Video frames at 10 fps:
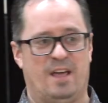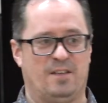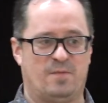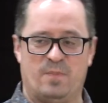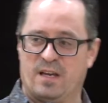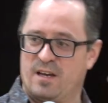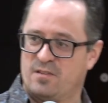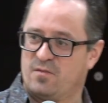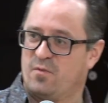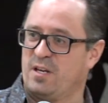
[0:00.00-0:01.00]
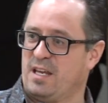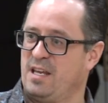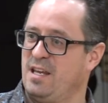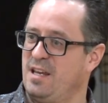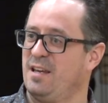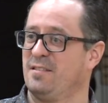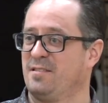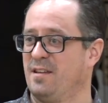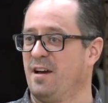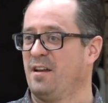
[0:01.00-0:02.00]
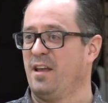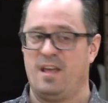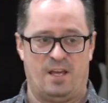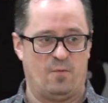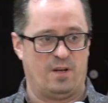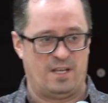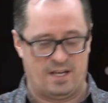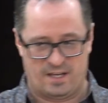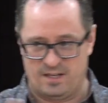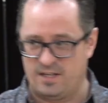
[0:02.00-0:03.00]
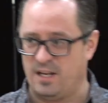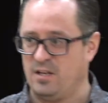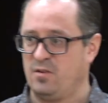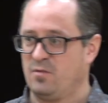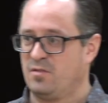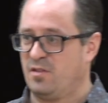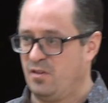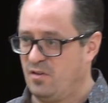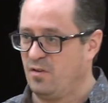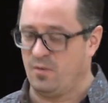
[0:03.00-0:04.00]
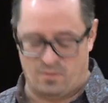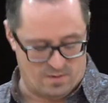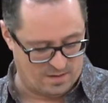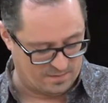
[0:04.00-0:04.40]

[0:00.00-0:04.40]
It's because of what he has done and what he continues to do.